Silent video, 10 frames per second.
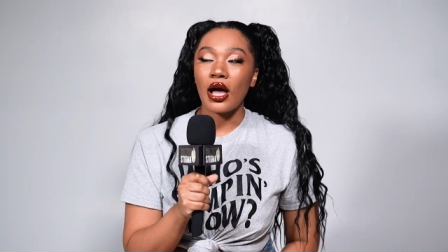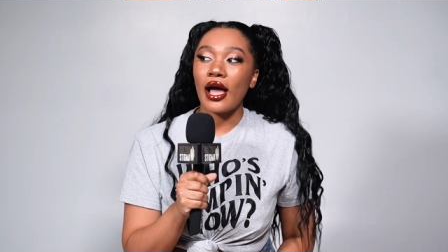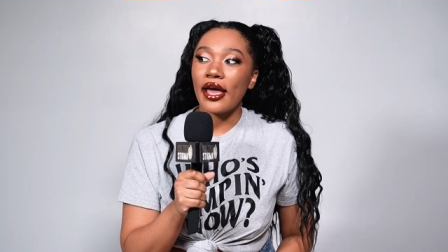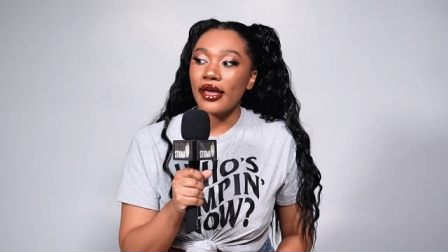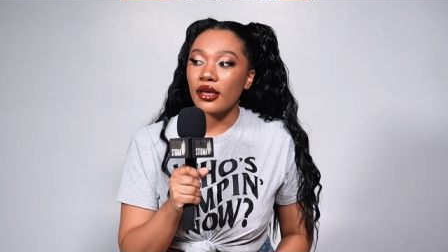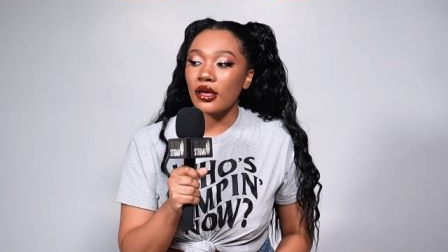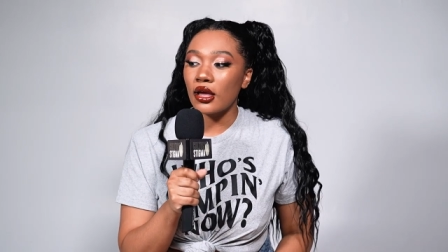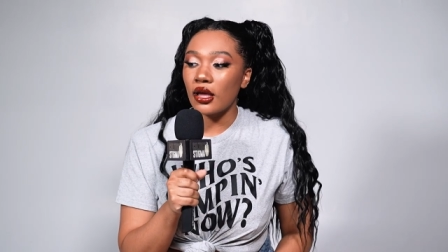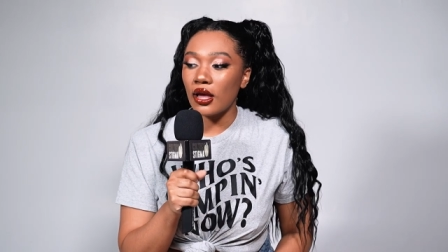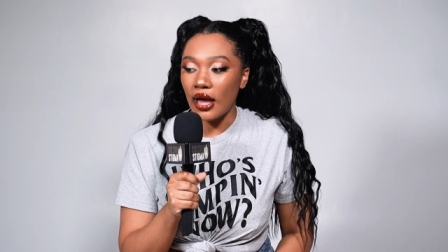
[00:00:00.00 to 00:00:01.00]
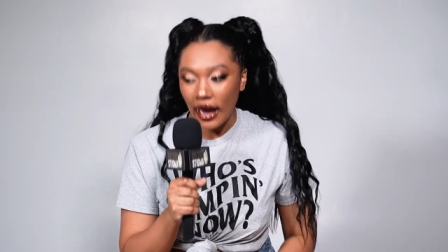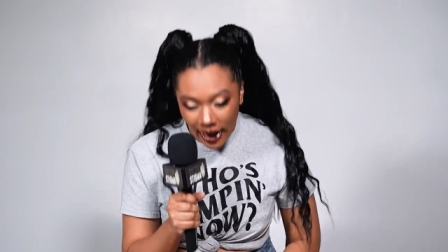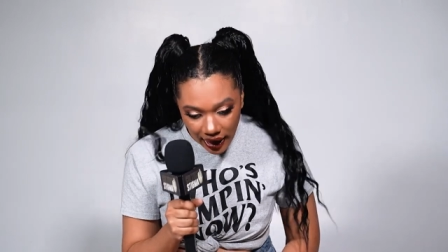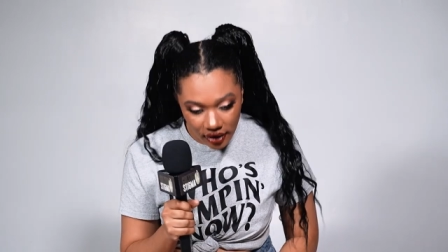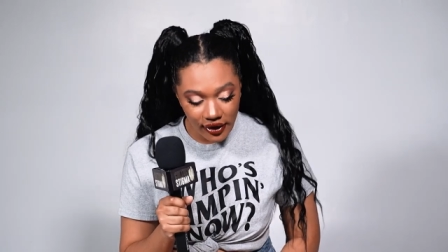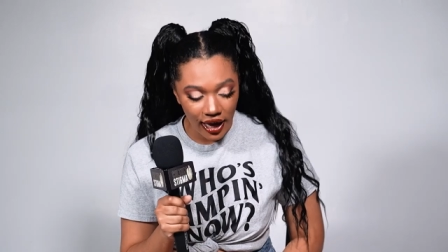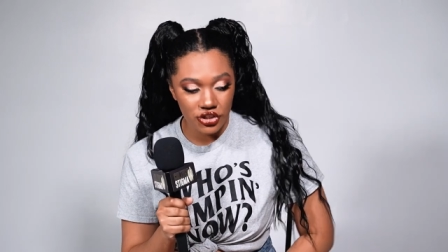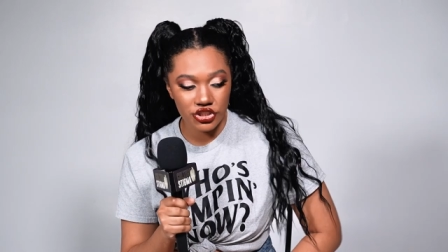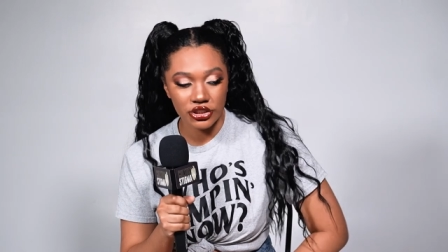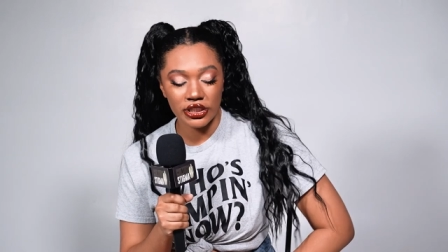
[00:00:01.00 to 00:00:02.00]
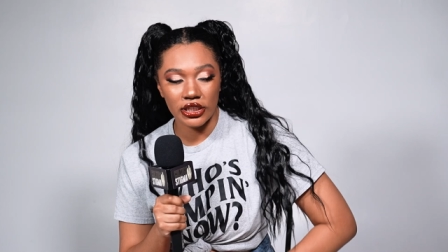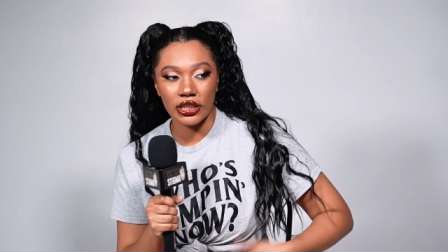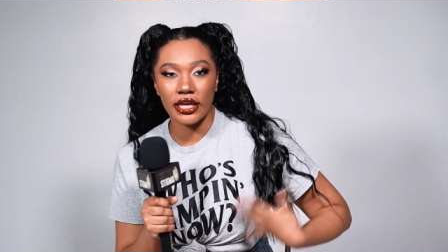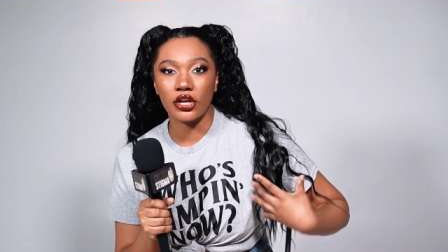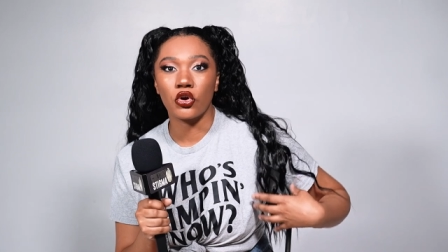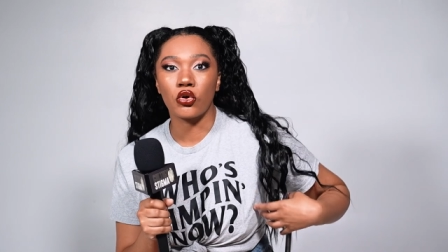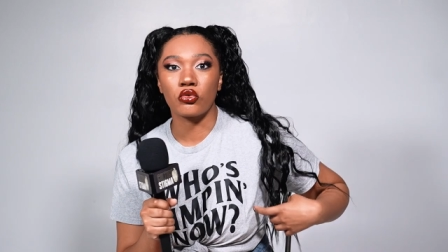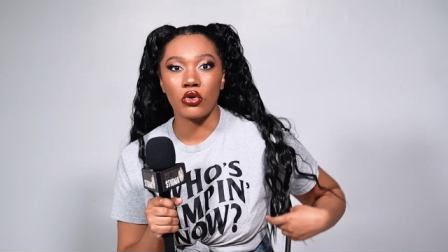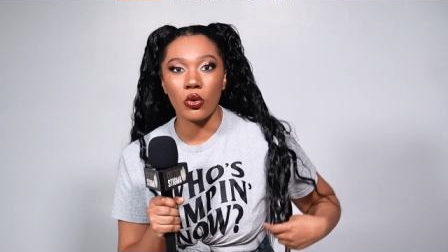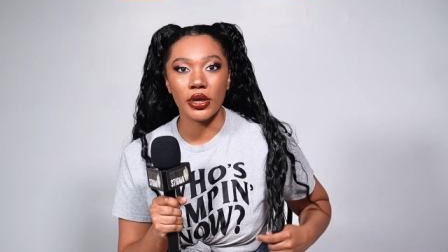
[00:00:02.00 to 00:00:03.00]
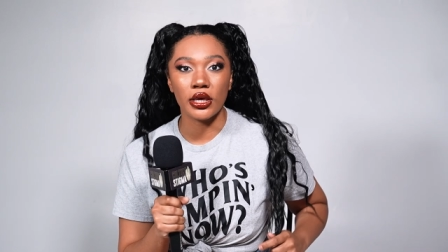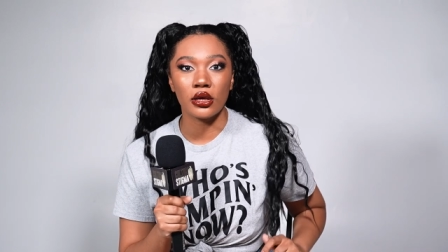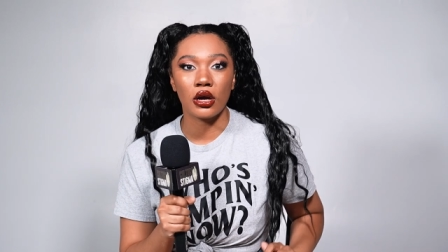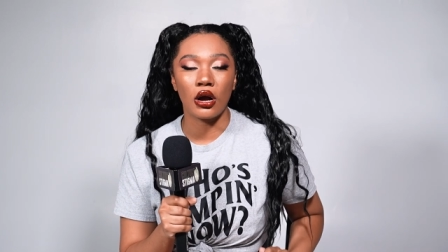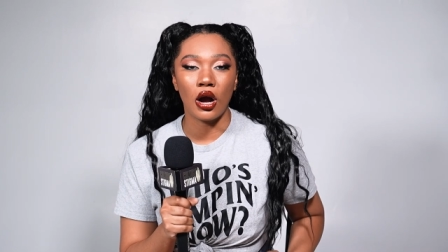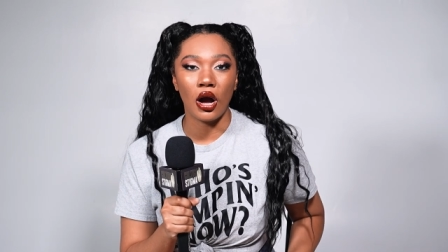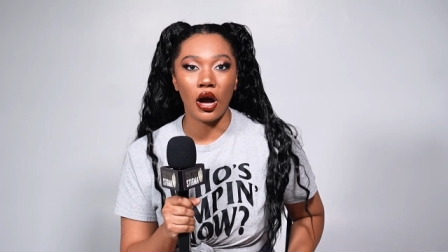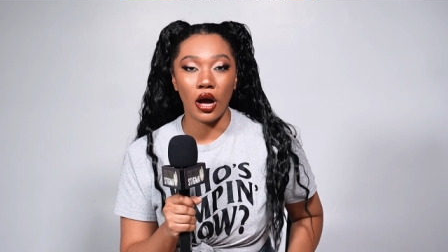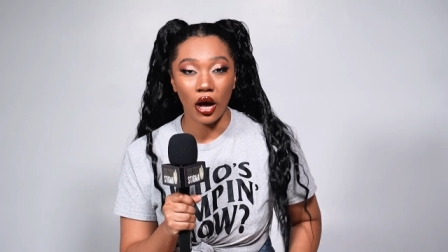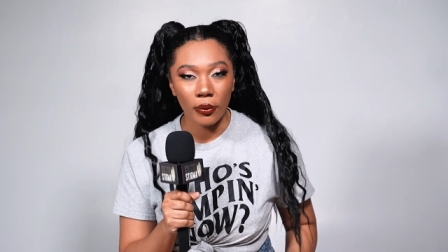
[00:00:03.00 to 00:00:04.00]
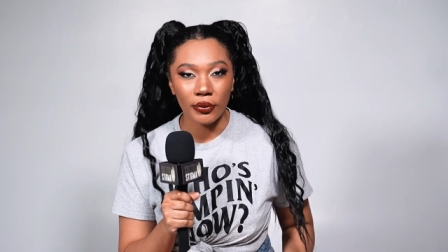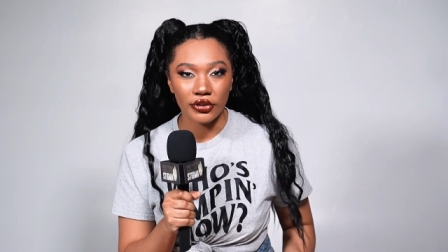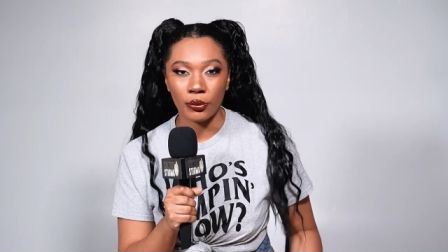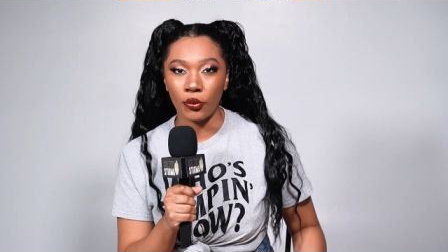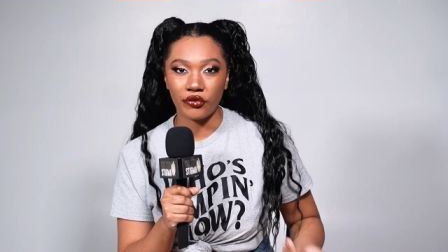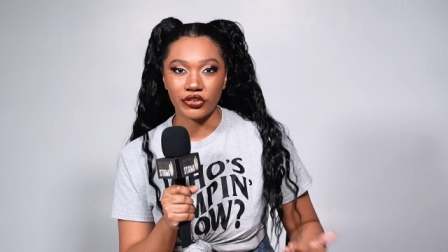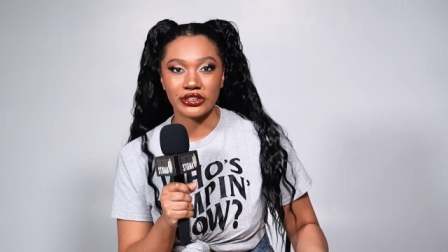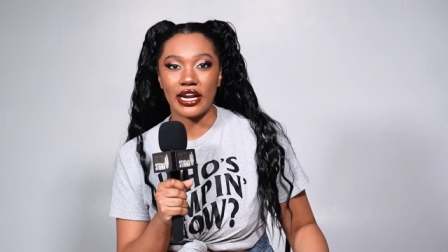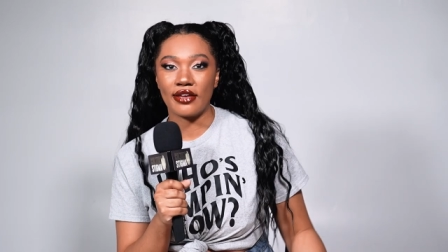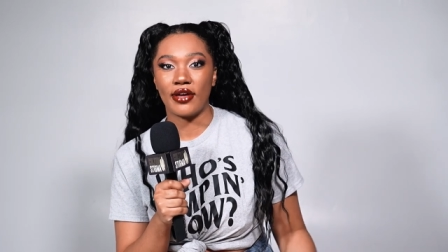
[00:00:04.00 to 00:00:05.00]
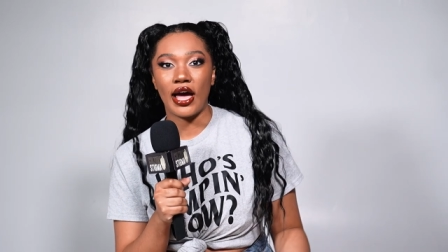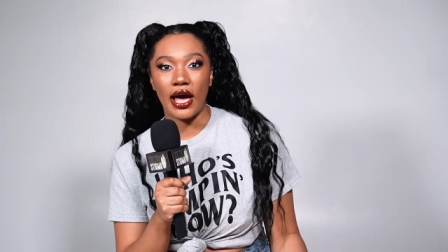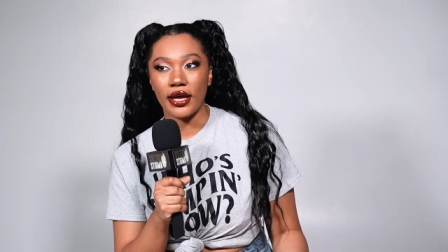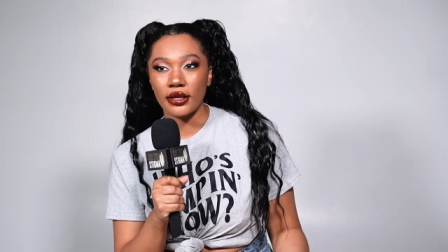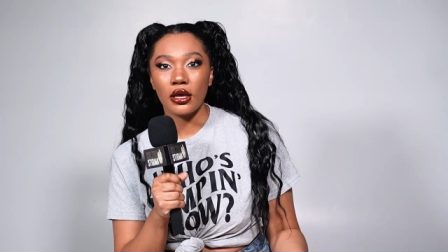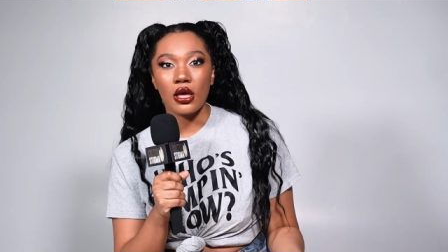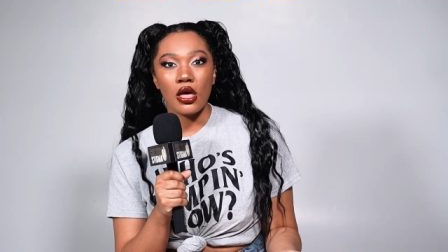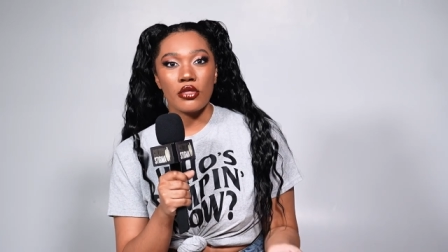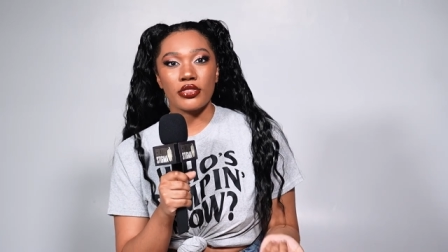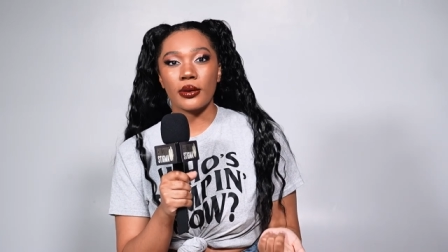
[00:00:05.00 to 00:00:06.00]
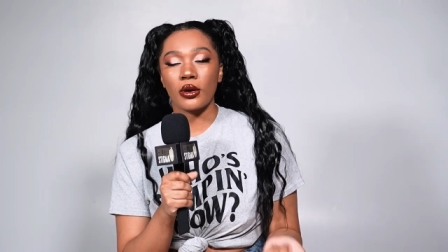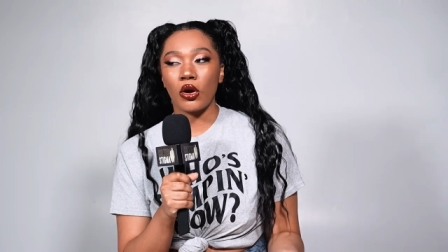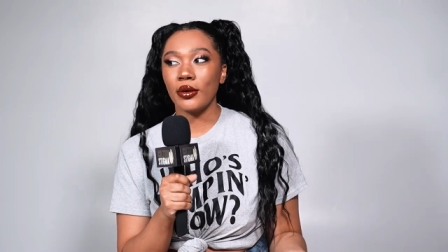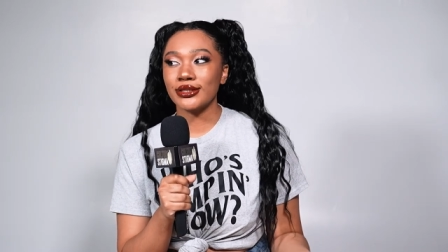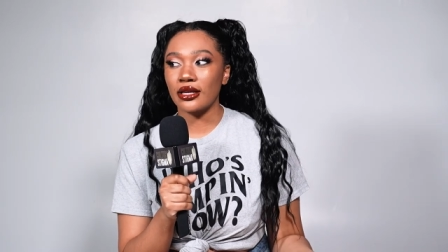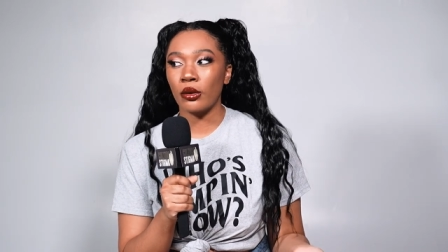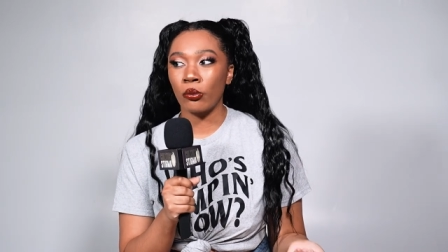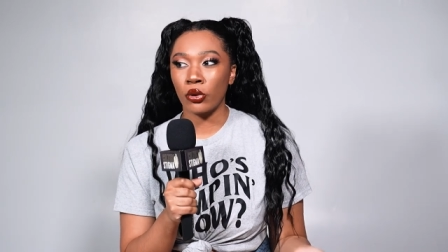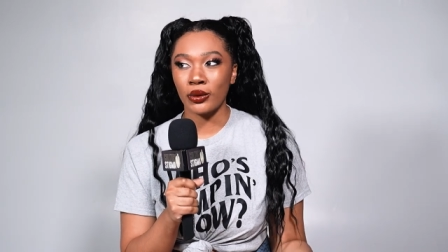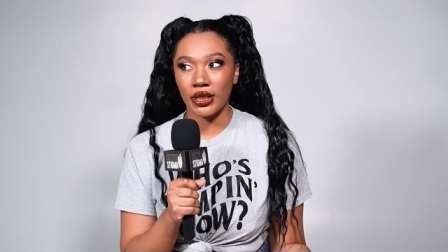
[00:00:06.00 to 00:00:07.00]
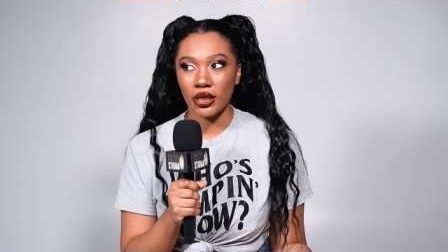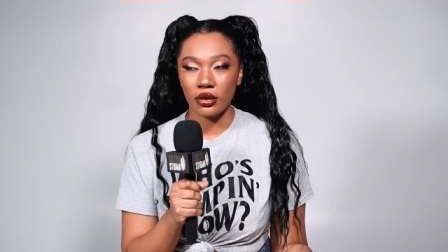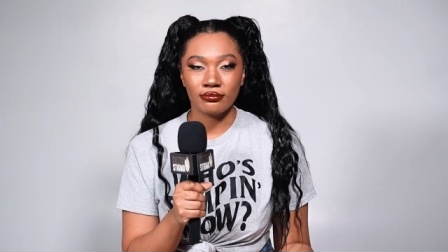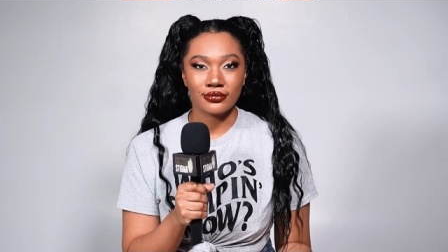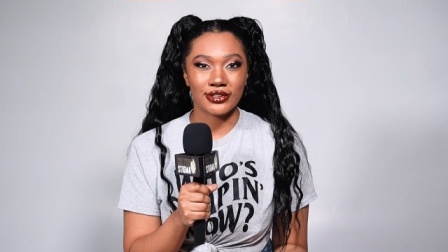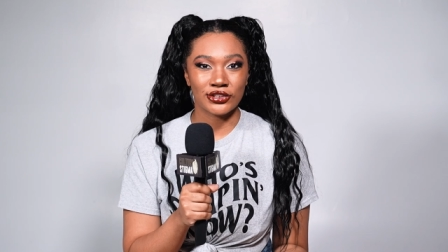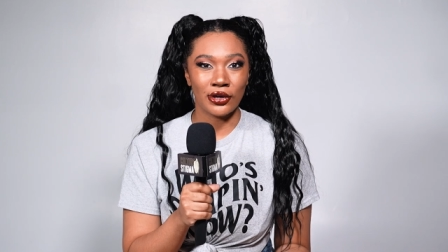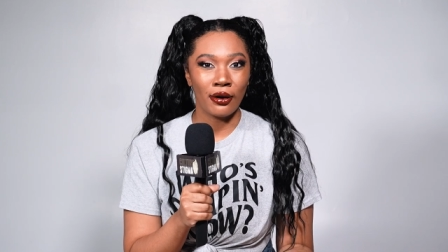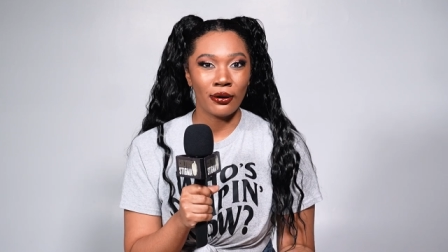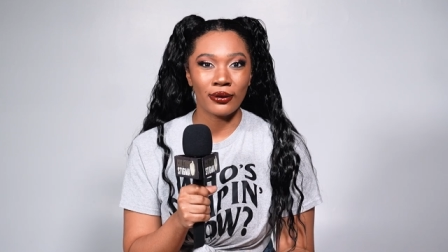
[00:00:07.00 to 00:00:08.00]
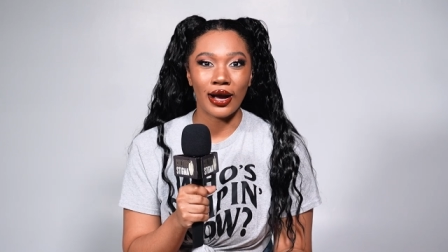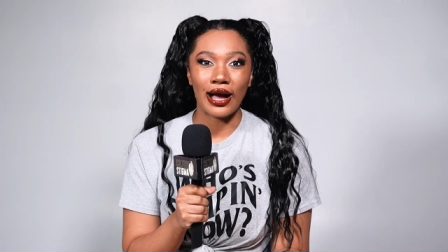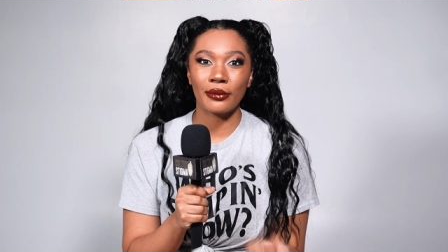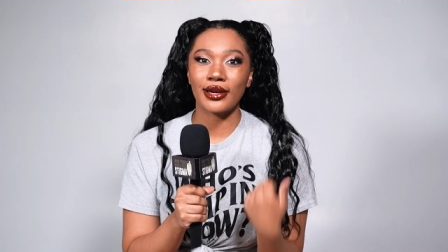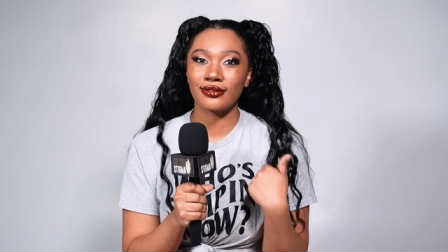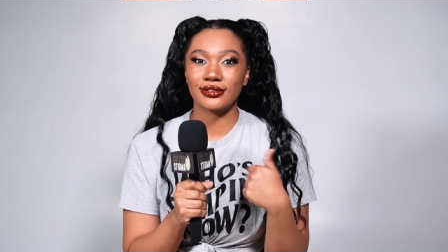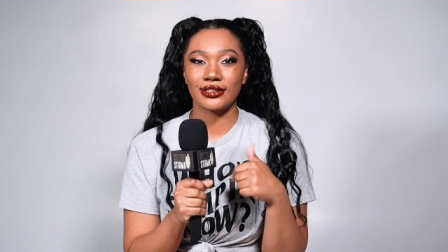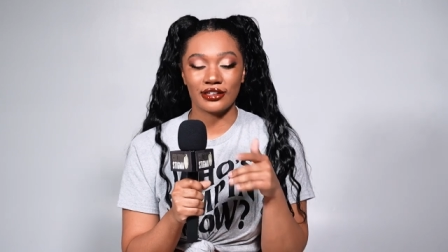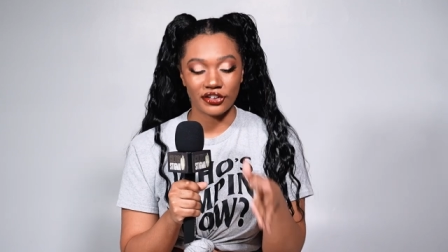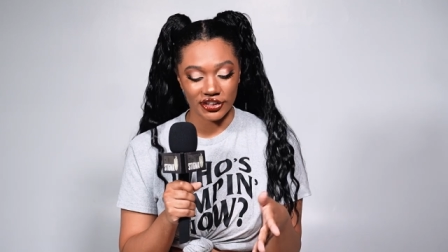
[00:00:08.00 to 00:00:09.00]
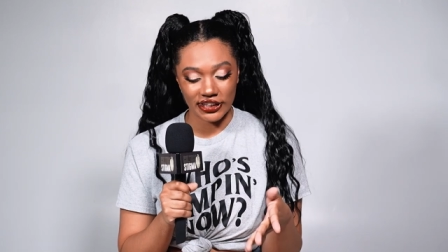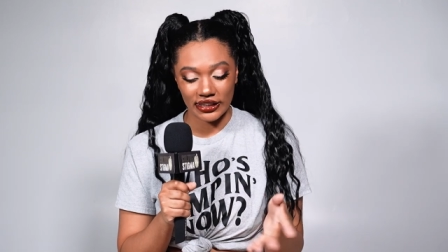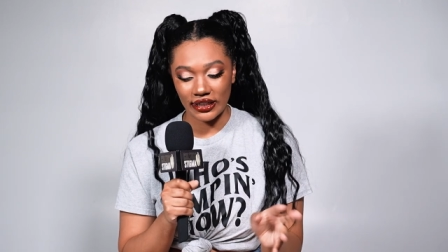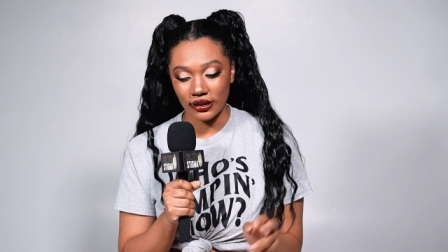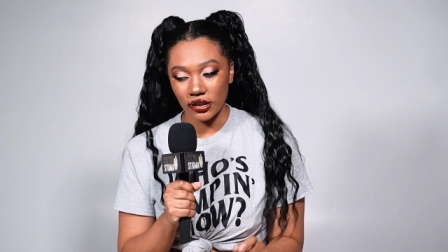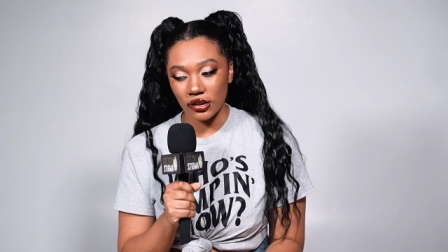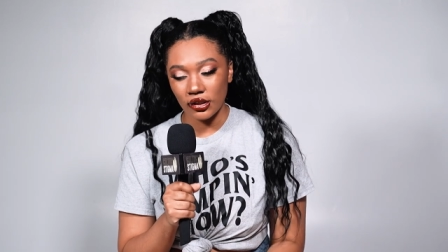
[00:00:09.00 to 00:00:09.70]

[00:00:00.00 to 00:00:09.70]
I have, actually. Like, growing up in the boyfriends that I've had, they were always kind of brokey. So I would have to literally, like,